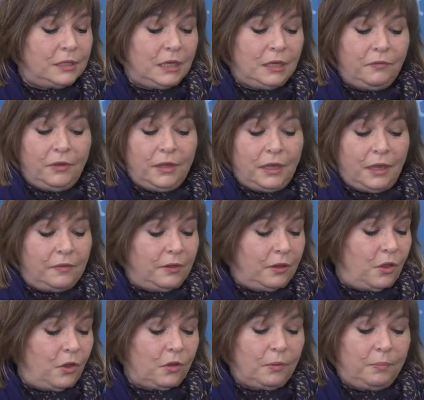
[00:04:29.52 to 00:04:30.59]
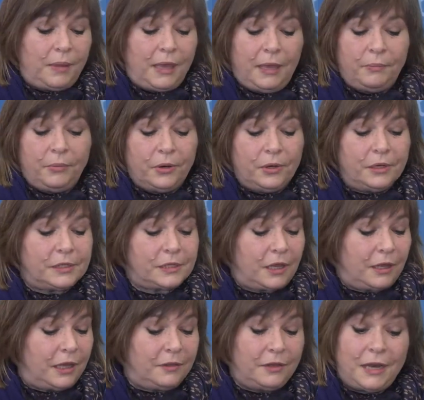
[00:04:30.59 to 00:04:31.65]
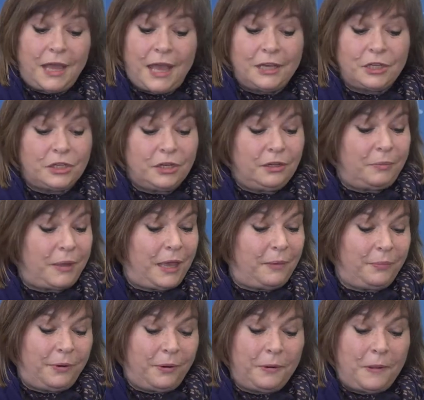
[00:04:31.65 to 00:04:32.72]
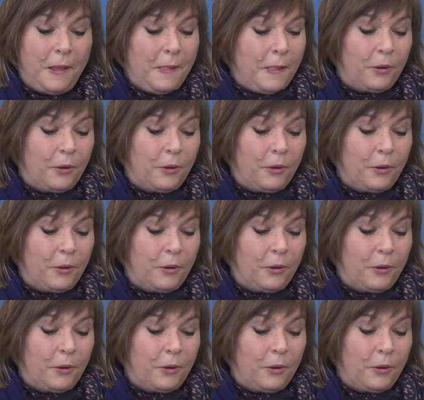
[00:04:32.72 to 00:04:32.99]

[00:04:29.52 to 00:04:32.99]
TV, in the local papers, in the national paper,